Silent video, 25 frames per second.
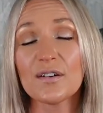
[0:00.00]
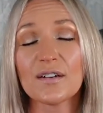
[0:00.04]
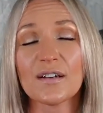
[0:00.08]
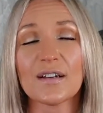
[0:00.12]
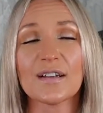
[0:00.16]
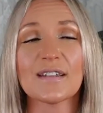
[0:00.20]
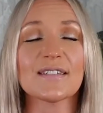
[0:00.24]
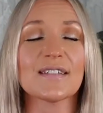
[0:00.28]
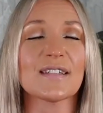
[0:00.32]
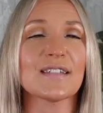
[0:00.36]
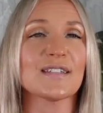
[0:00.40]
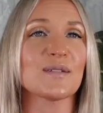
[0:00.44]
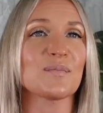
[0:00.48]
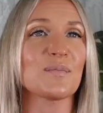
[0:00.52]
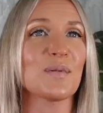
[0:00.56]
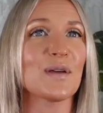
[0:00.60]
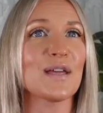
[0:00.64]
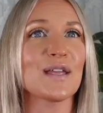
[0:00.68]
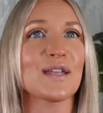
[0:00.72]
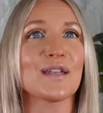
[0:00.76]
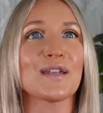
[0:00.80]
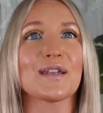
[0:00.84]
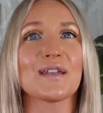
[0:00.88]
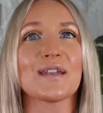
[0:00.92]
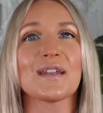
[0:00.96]
because it's
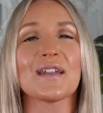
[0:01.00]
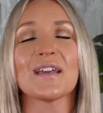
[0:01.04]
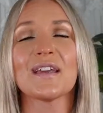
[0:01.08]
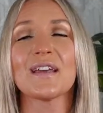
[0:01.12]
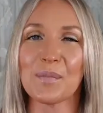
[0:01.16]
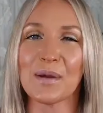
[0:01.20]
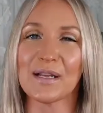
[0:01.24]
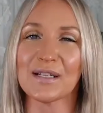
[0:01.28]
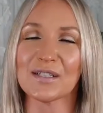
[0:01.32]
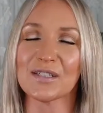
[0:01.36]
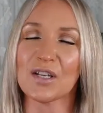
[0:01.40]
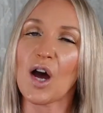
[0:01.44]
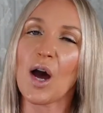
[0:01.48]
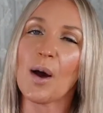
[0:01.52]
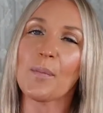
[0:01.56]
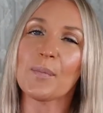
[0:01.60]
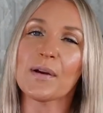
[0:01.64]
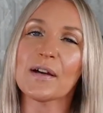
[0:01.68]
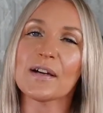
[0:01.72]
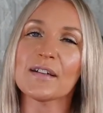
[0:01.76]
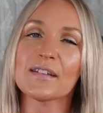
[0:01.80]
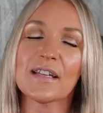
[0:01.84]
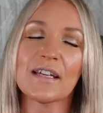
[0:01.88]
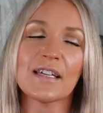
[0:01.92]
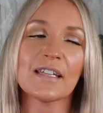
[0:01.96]
been a big
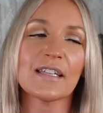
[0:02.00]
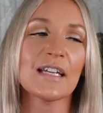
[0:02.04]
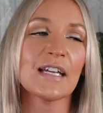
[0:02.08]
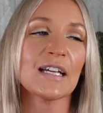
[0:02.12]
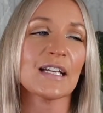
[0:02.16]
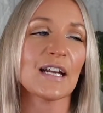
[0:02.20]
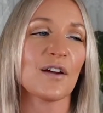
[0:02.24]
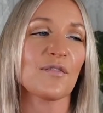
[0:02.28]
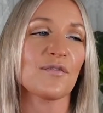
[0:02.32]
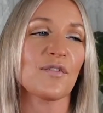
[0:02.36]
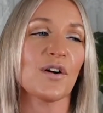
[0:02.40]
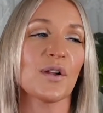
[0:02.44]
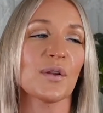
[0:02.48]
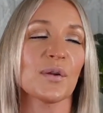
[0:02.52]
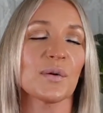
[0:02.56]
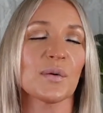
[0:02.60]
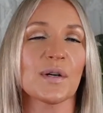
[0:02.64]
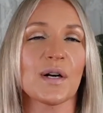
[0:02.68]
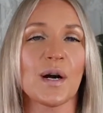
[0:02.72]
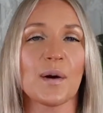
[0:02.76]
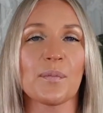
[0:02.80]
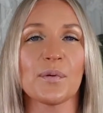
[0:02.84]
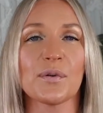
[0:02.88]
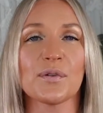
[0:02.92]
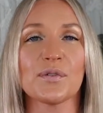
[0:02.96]
topic lately and I follow a
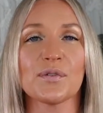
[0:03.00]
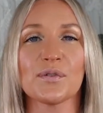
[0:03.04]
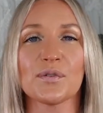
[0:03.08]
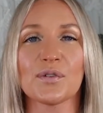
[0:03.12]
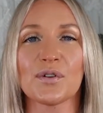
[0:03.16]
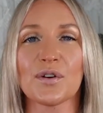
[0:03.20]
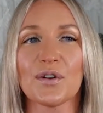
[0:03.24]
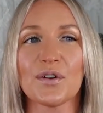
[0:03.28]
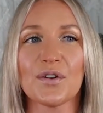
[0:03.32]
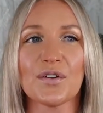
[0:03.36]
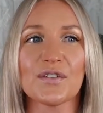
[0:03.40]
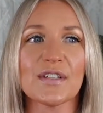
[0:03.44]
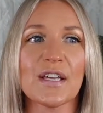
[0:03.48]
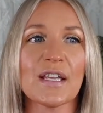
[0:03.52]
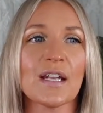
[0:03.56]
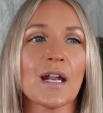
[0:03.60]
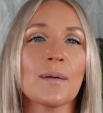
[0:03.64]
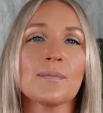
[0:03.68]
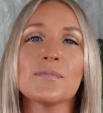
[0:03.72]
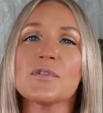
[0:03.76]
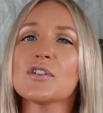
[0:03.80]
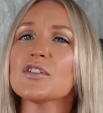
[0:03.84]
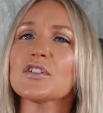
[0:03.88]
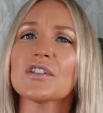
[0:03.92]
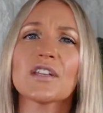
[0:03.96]
couple new girls and
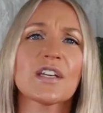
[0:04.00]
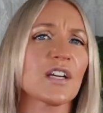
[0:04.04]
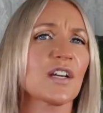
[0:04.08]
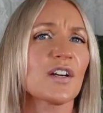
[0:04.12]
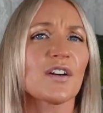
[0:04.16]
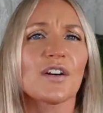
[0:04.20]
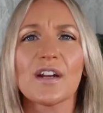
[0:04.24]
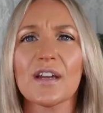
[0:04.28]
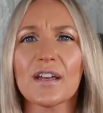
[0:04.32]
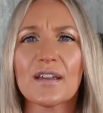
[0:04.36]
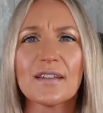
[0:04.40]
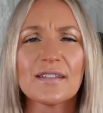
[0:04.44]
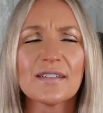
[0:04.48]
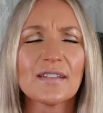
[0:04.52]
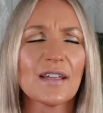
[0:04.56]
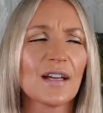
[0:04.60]
I'm just curious.